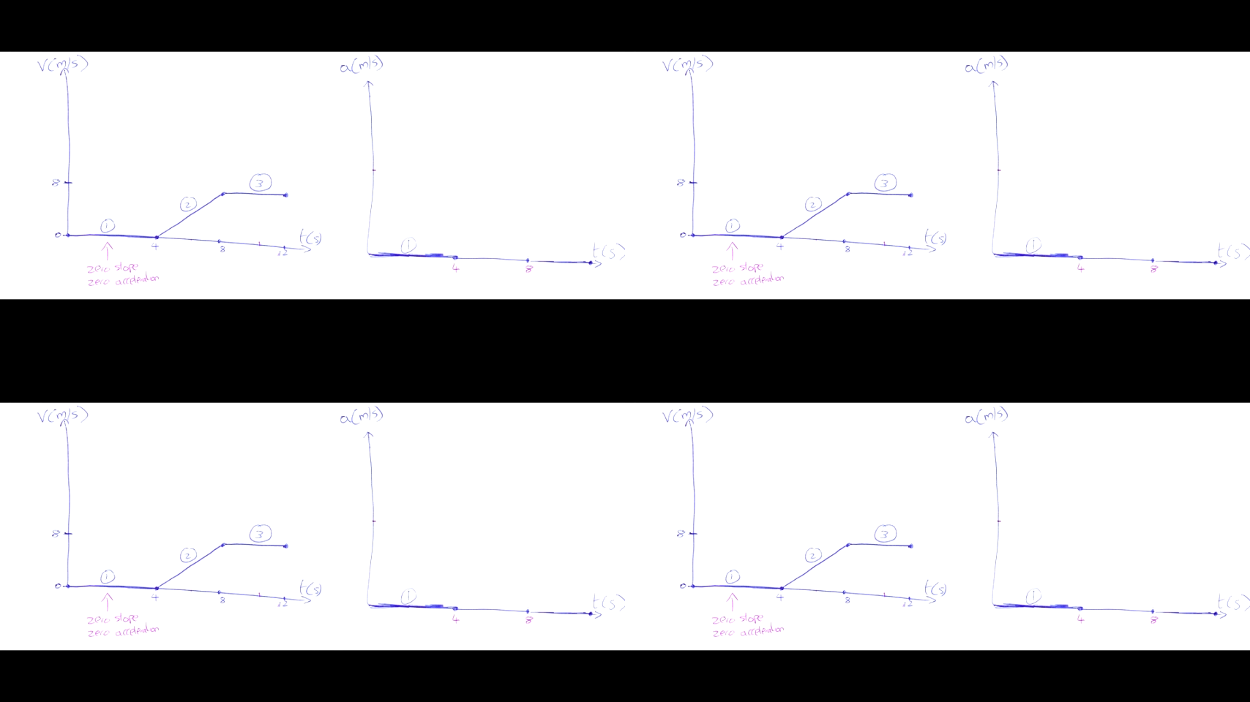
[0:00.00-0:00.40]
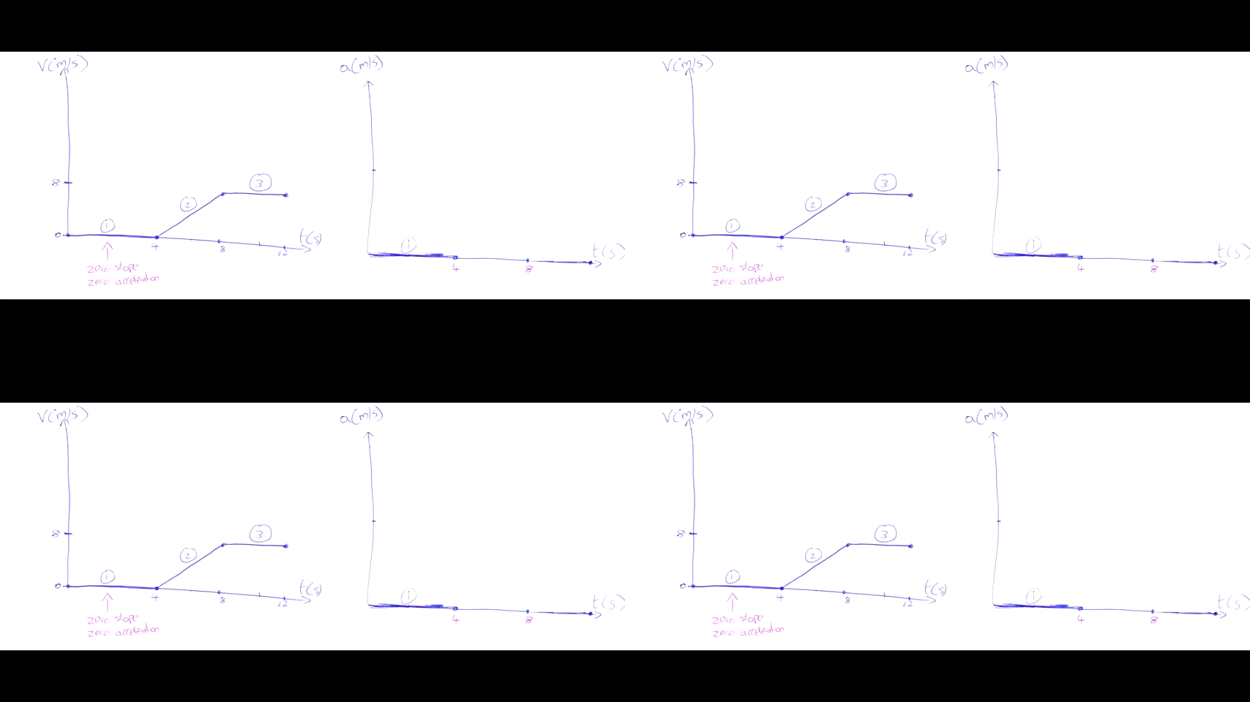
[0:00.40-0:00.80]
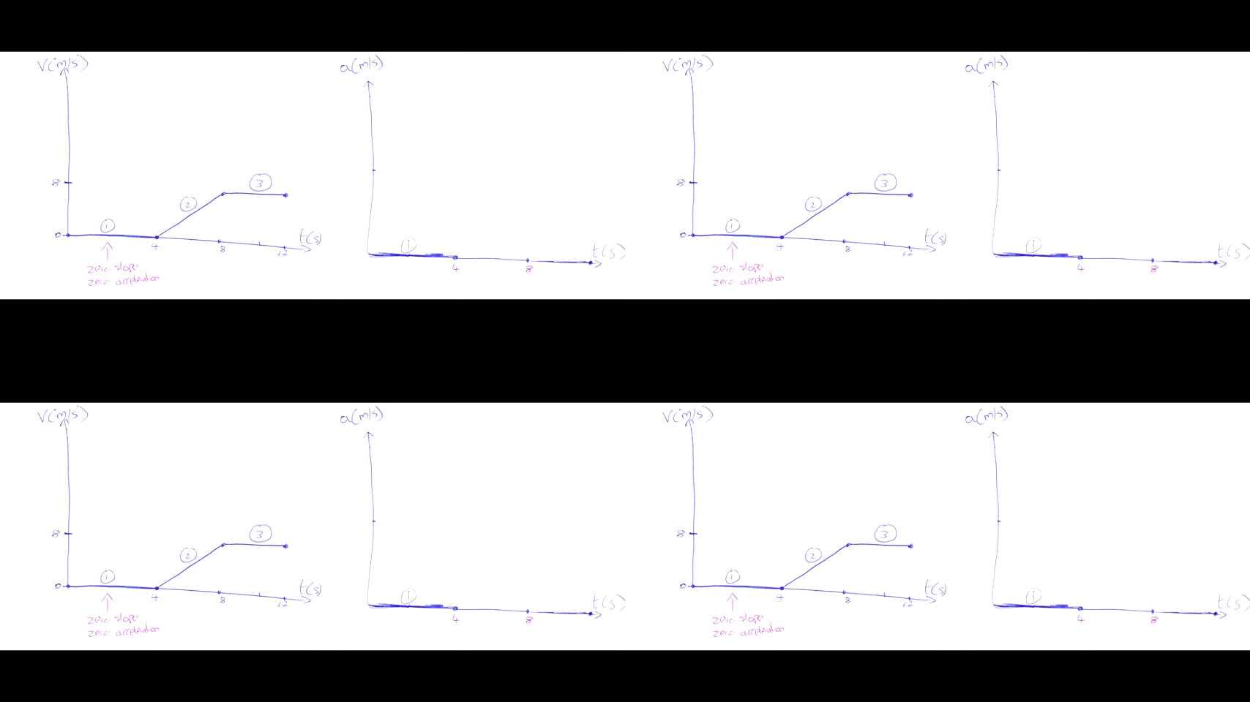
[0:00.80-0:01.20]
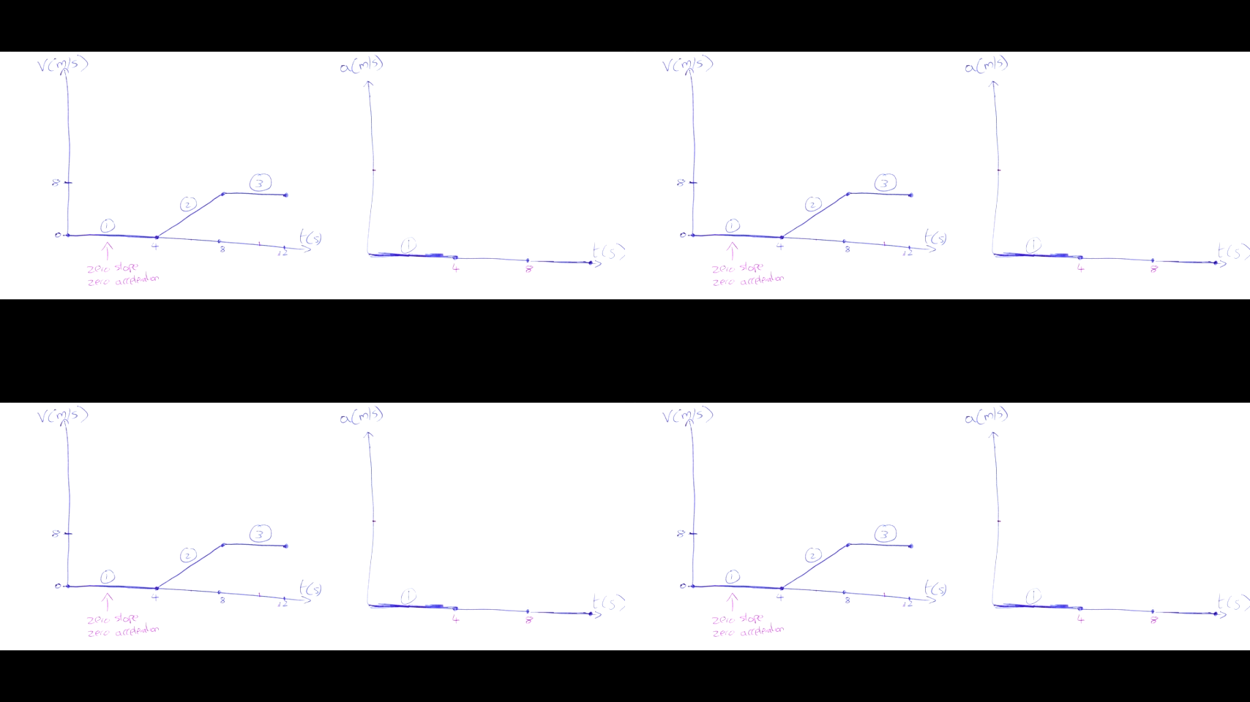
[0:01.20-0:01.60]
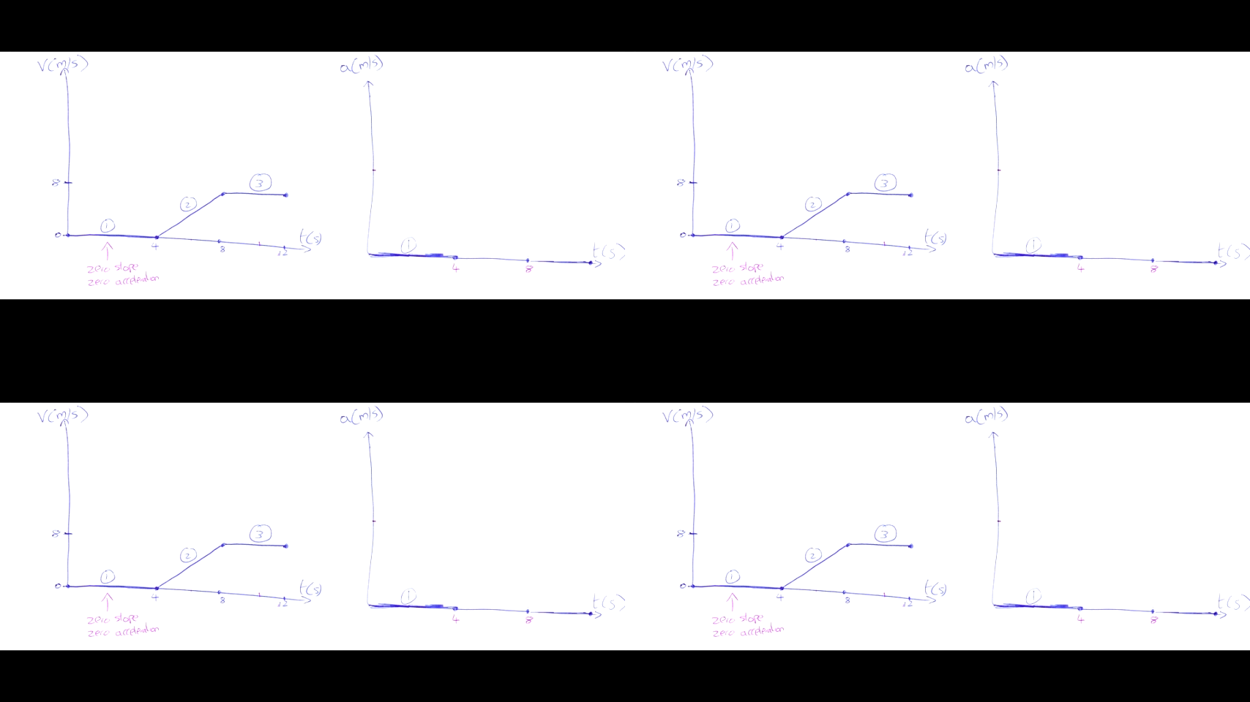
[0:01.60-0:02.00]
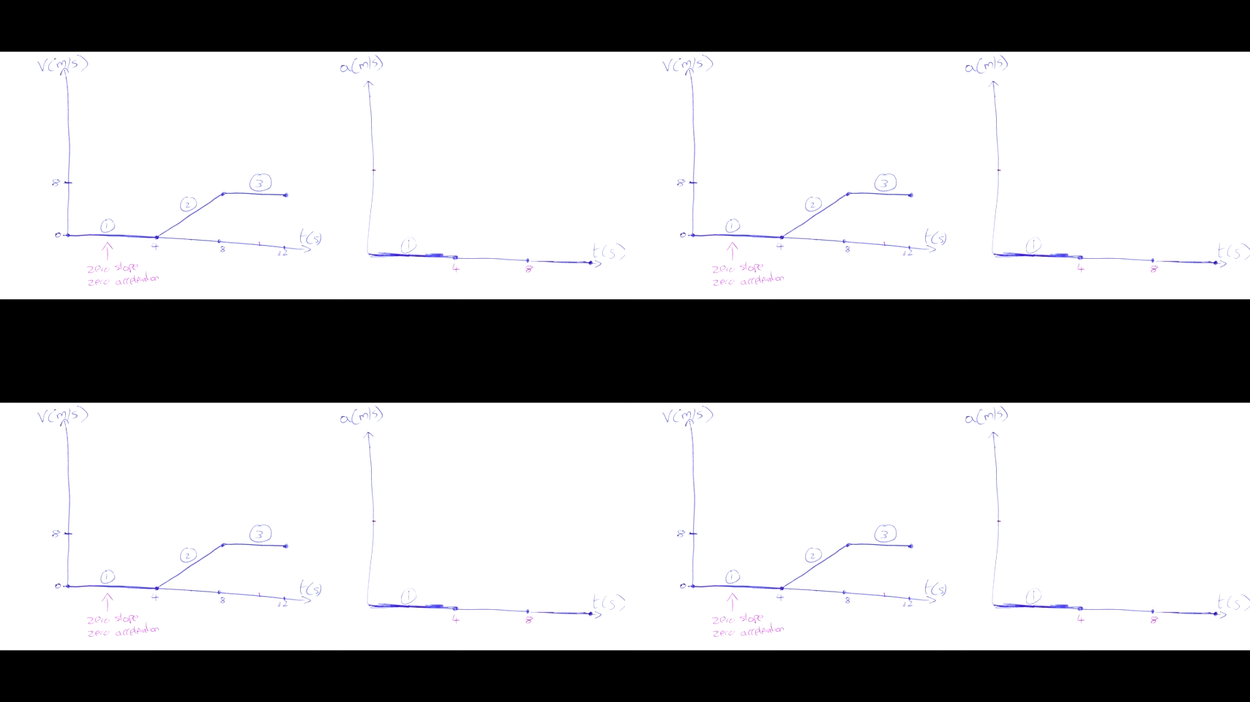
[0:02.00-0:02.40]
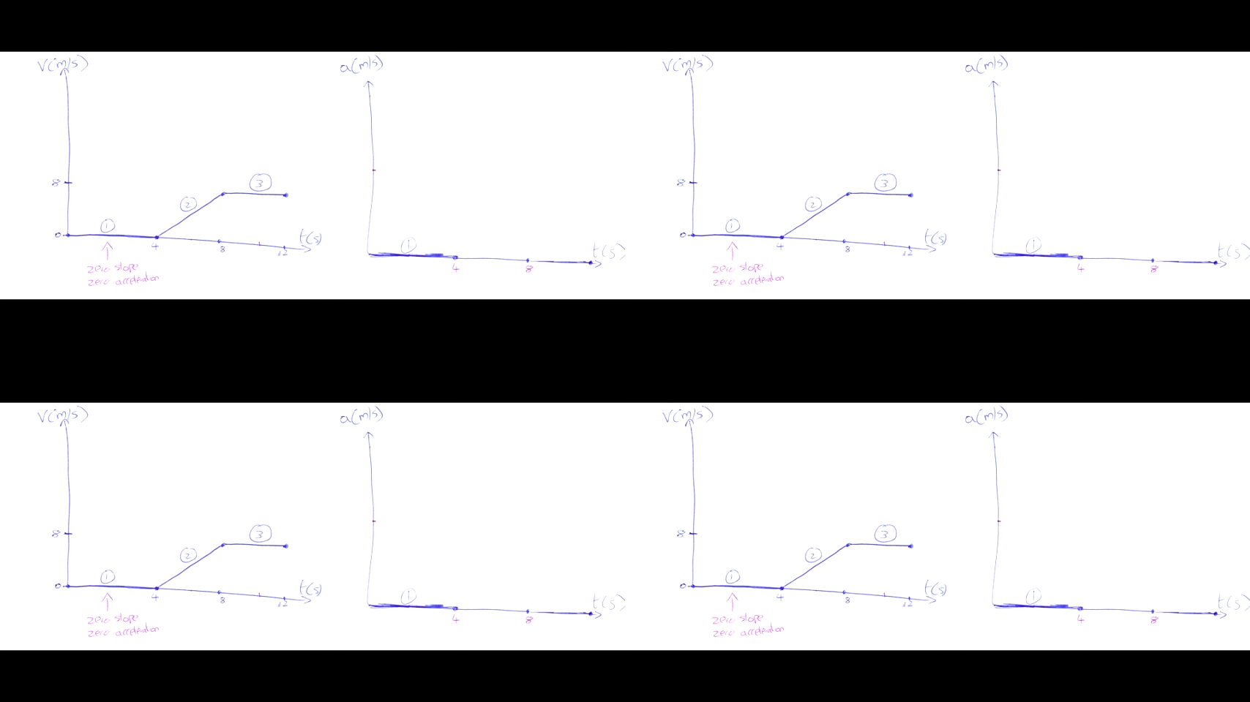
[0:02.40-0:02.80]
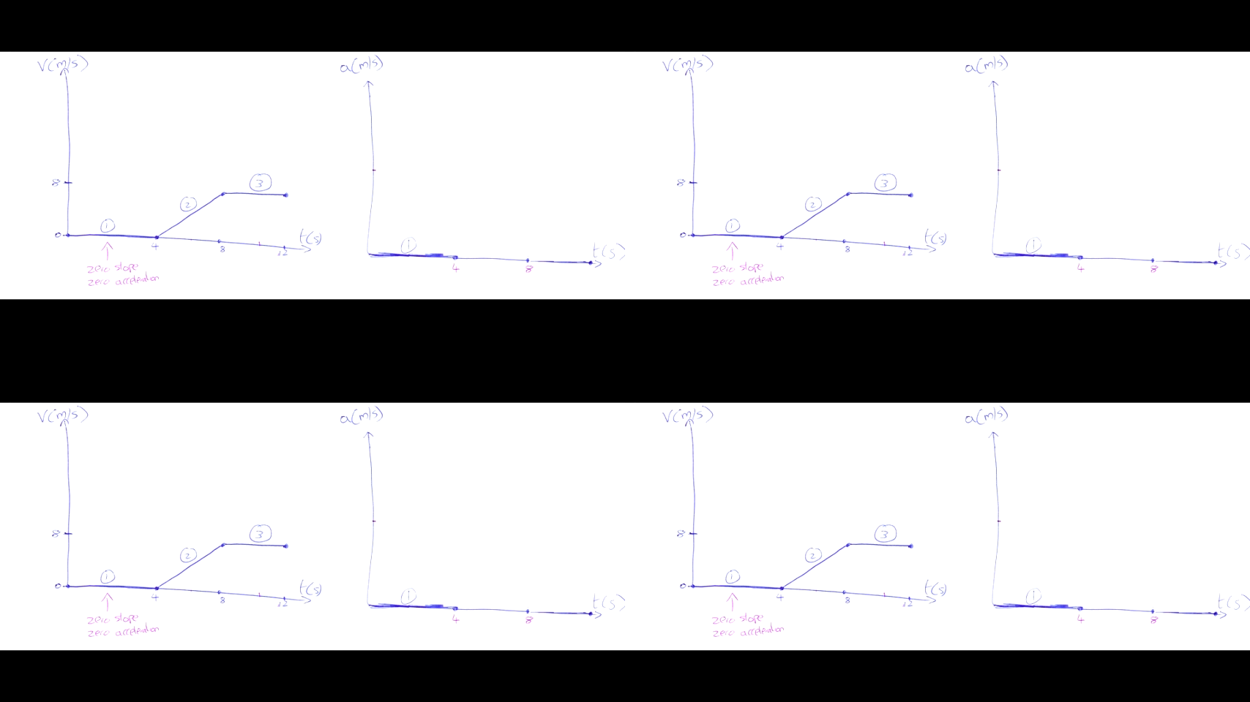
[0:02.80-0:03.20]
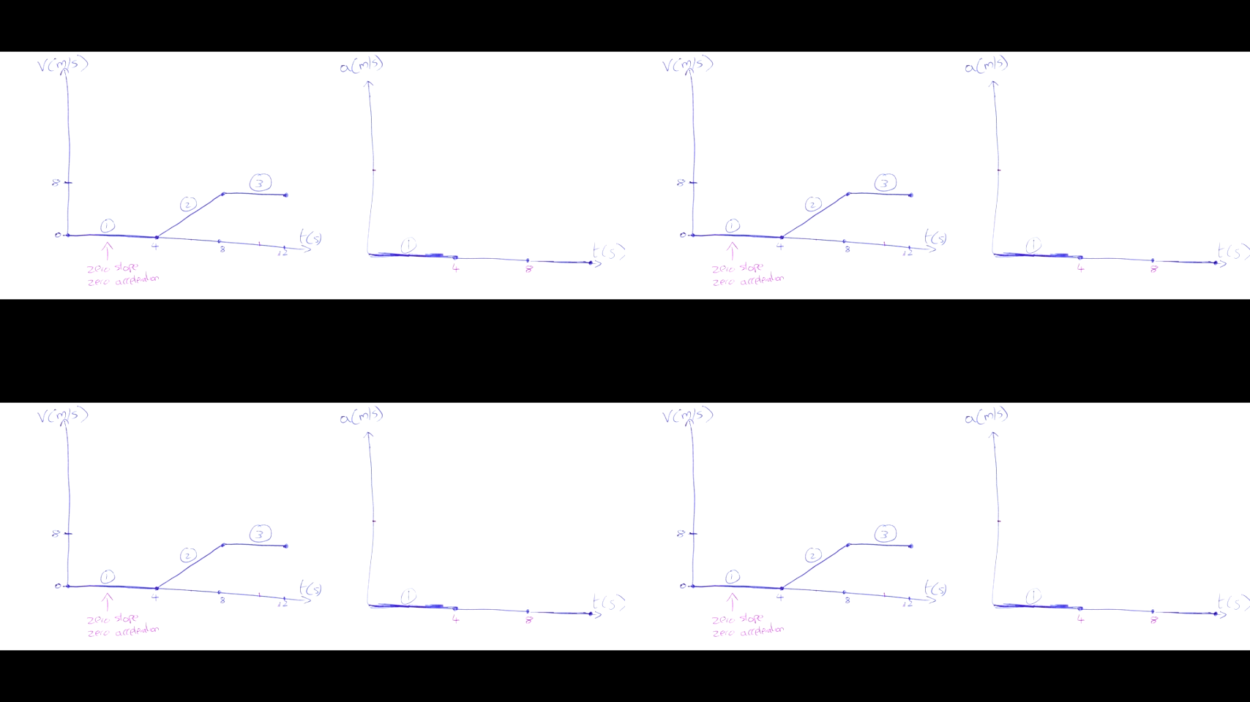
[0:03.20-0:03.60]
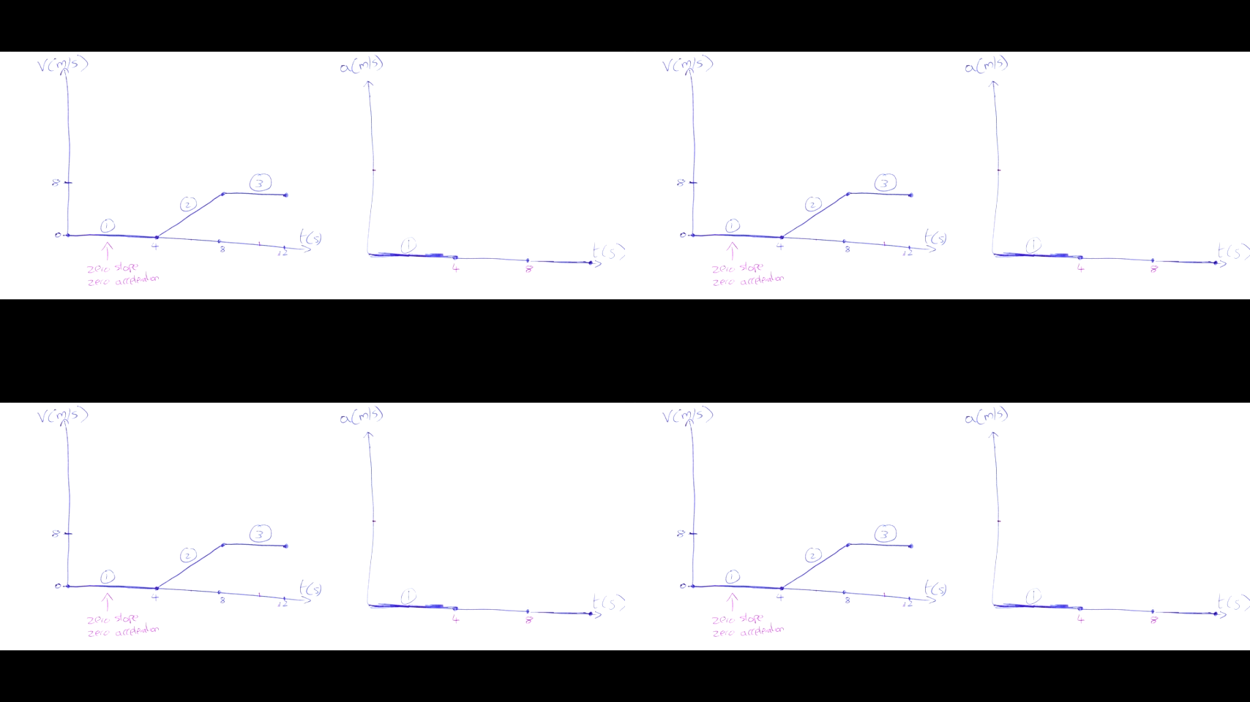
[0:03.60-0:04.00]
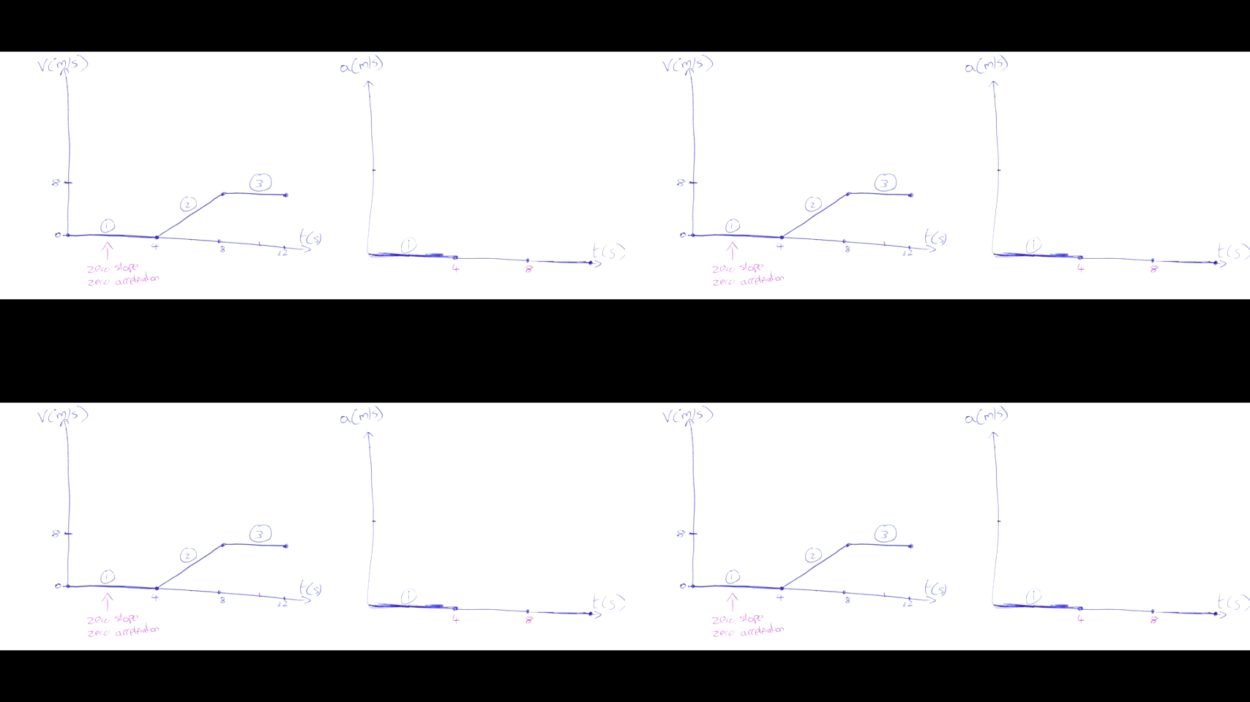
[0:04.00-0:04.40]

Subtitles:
[unreadable: no face in view]